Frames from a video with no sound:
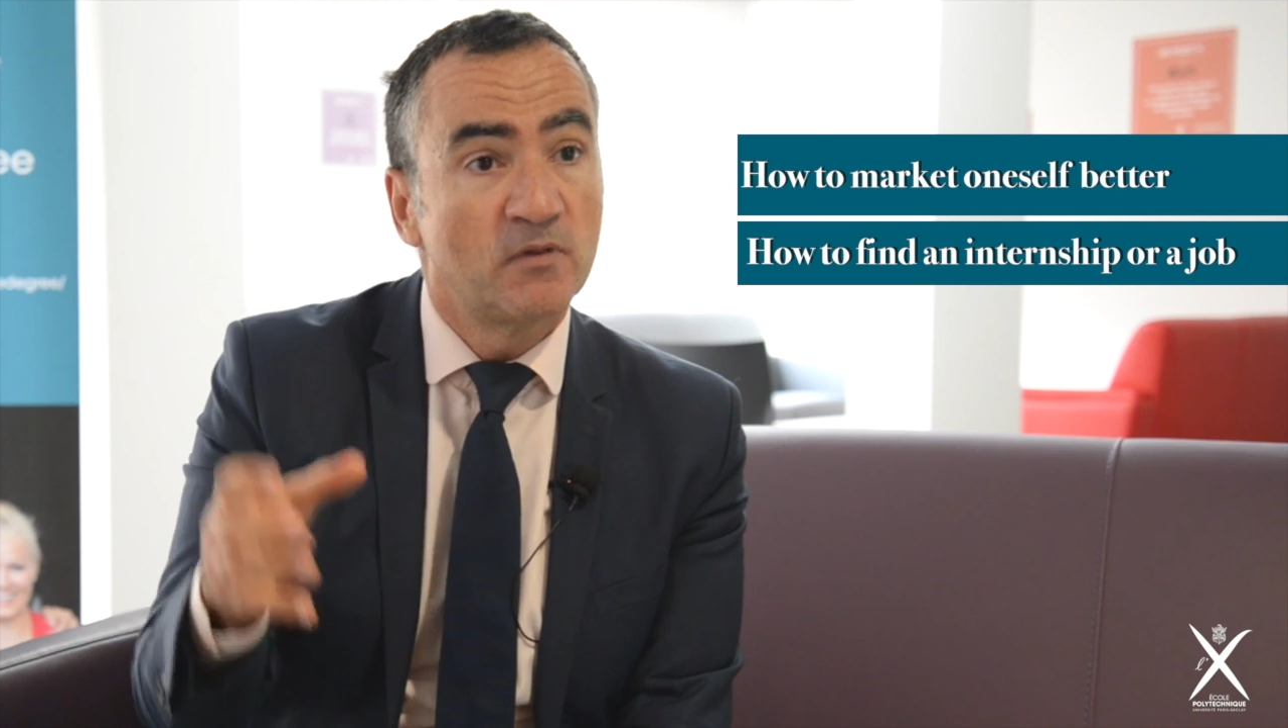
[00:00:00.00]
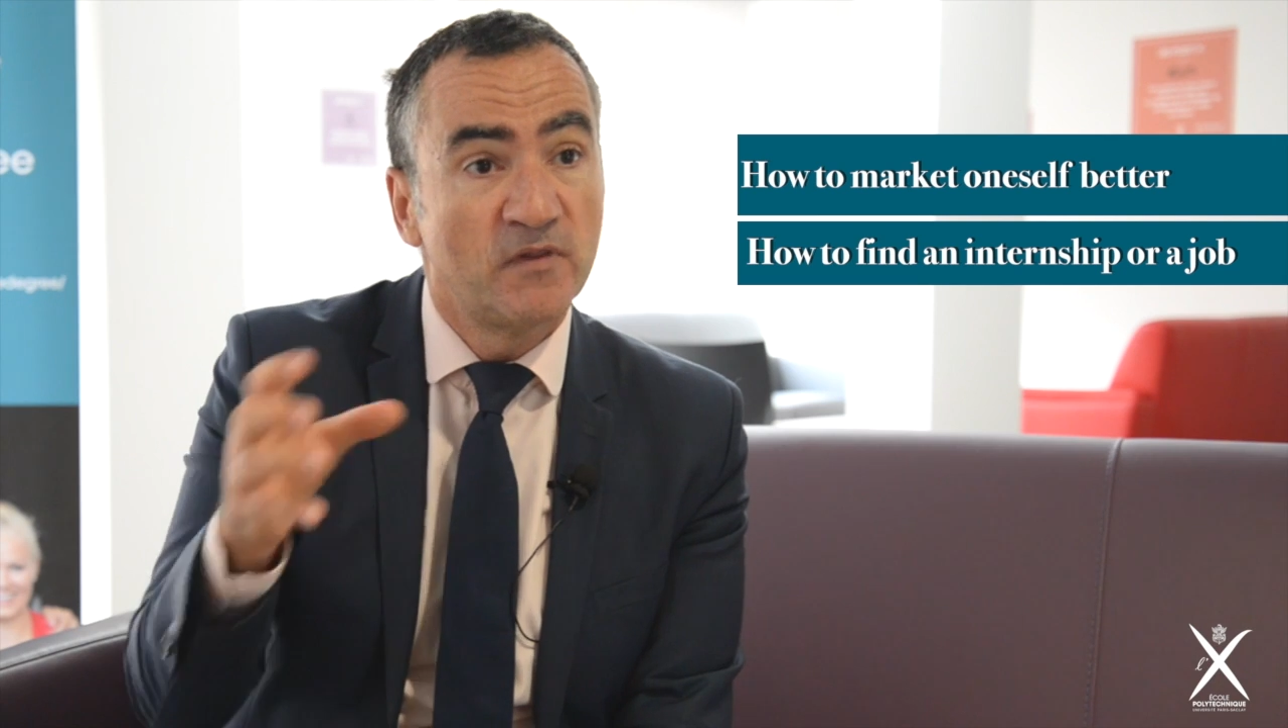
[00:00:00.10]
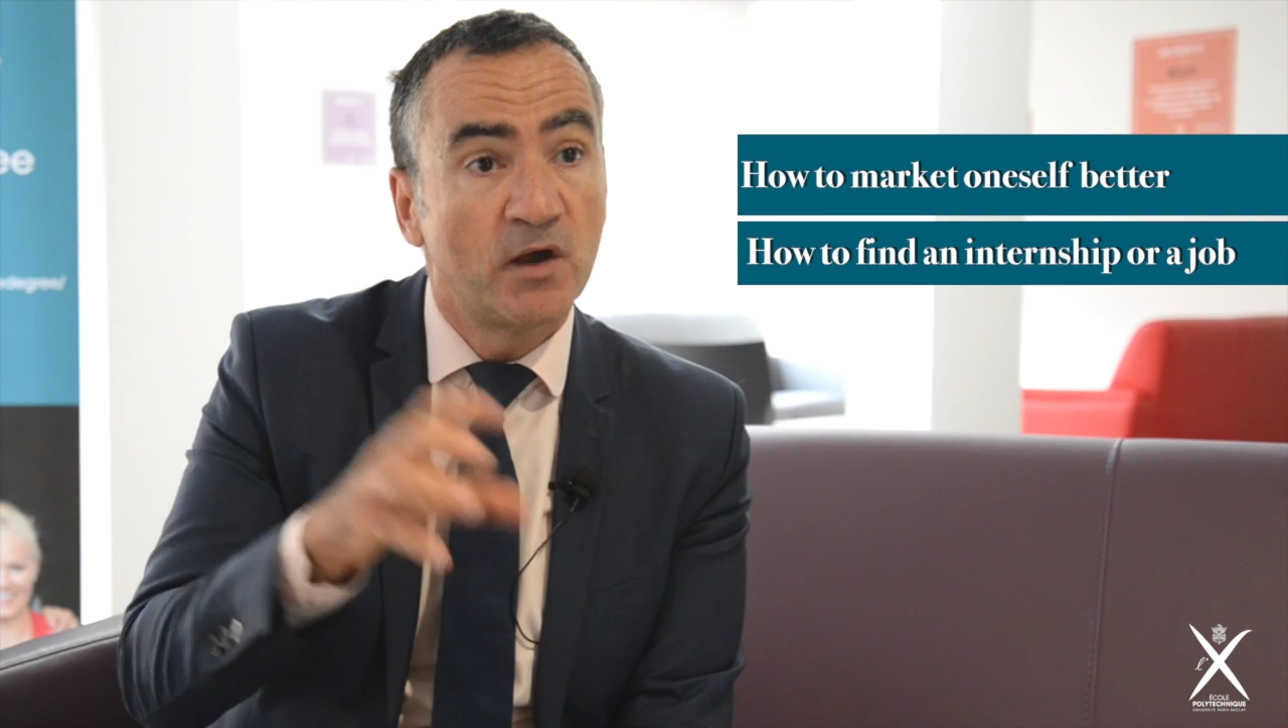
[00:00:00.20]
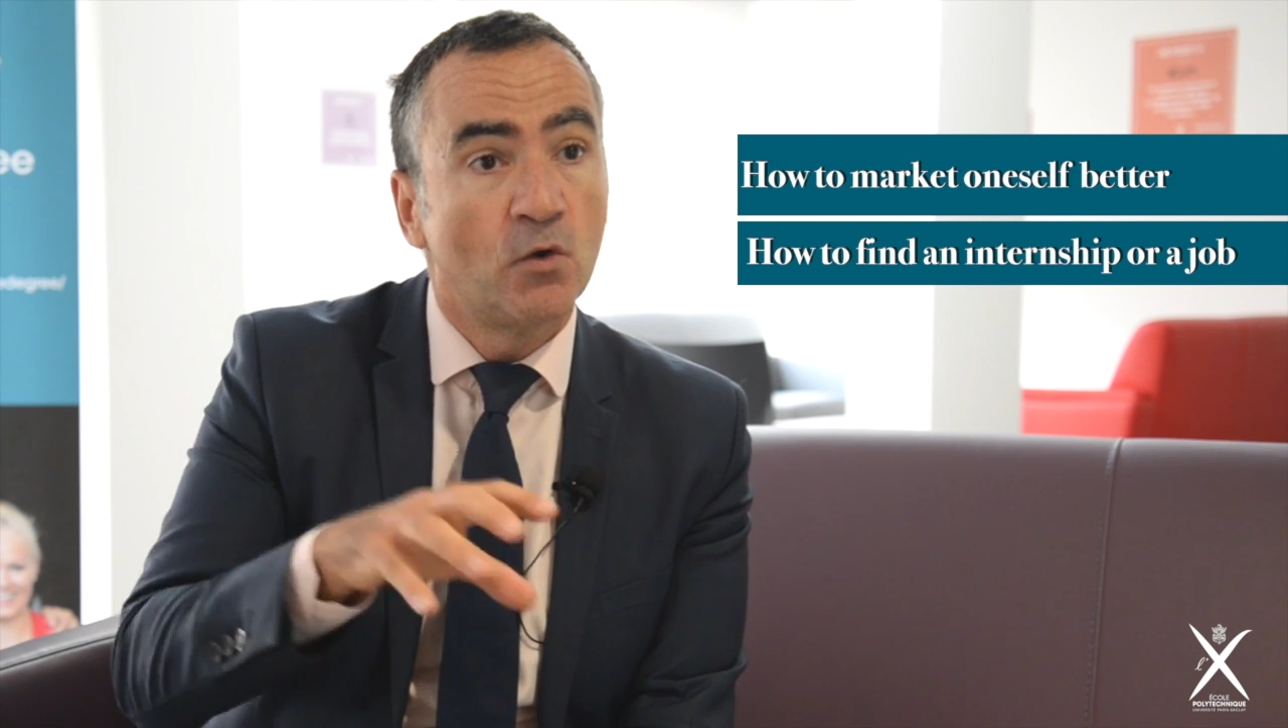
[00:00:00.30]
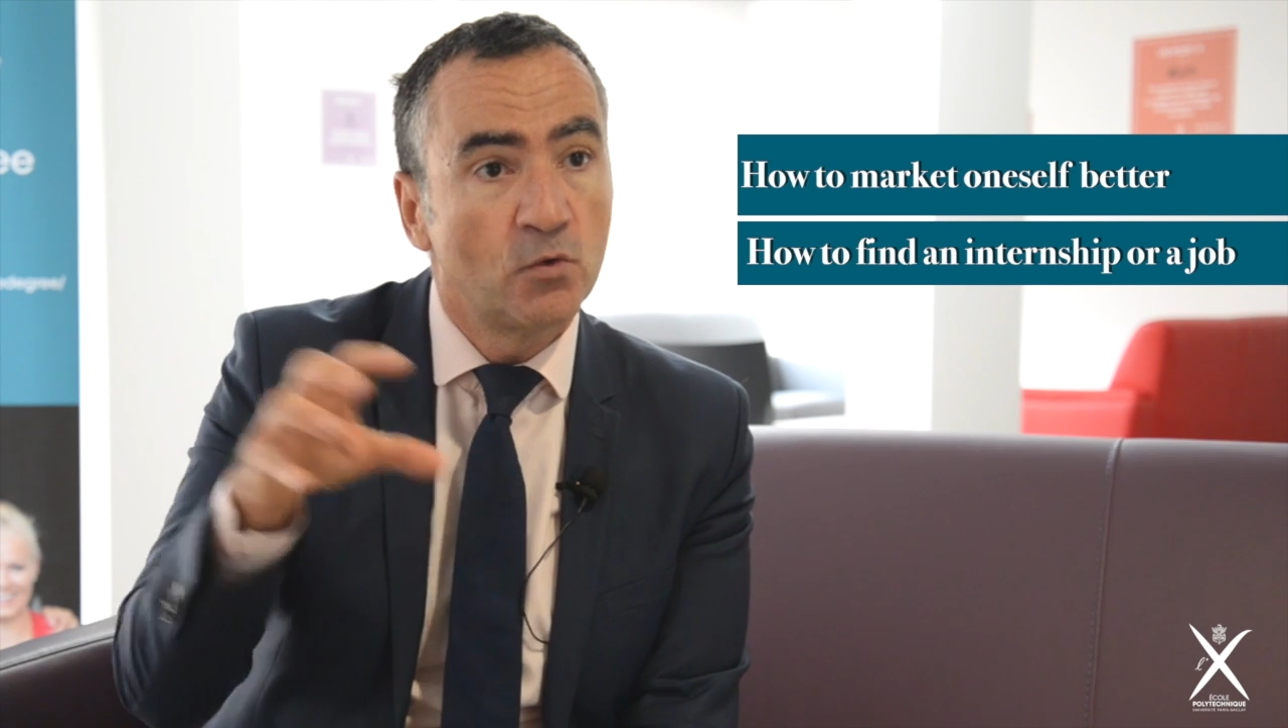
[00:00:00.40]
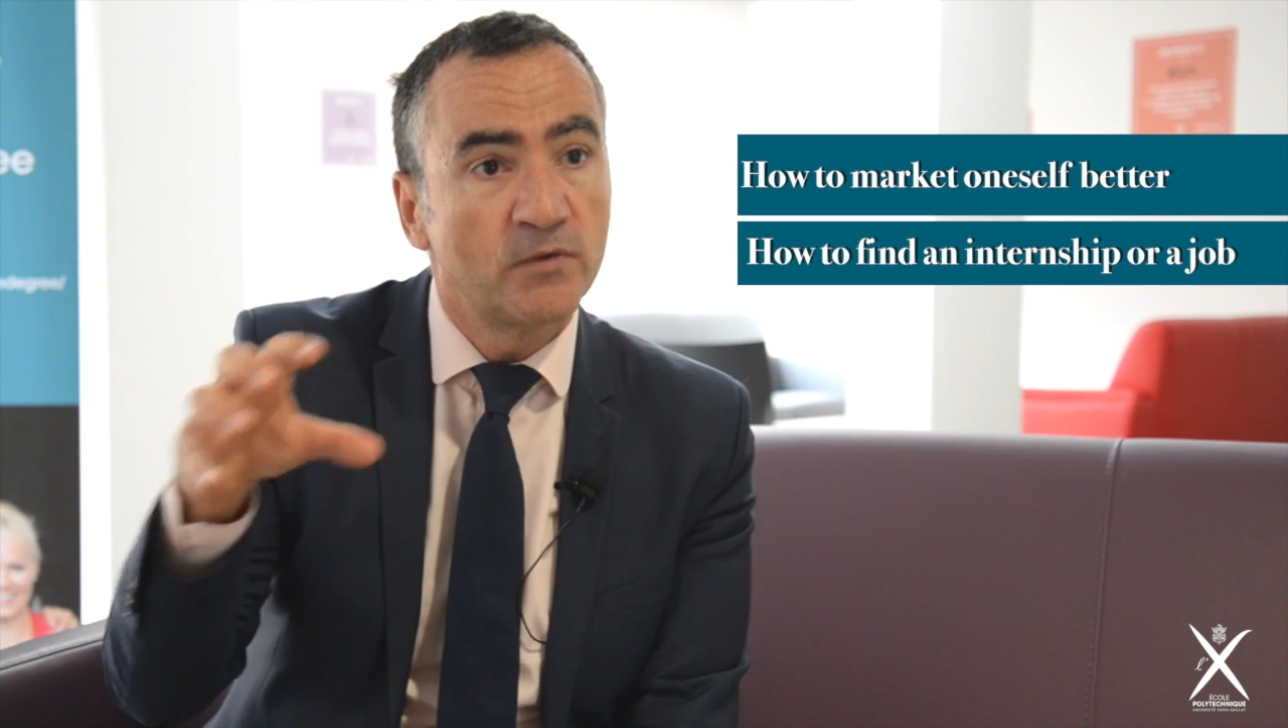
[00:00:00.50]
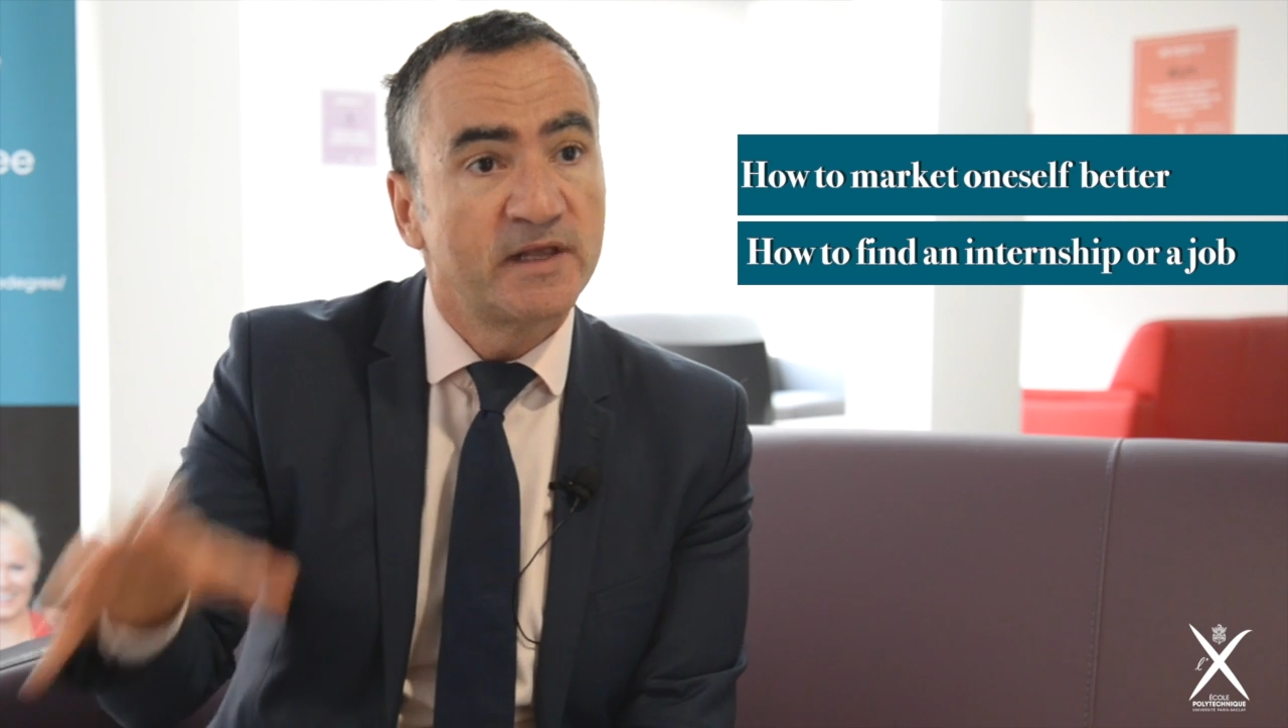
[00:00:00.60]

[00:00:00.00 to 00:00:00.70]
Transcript: their own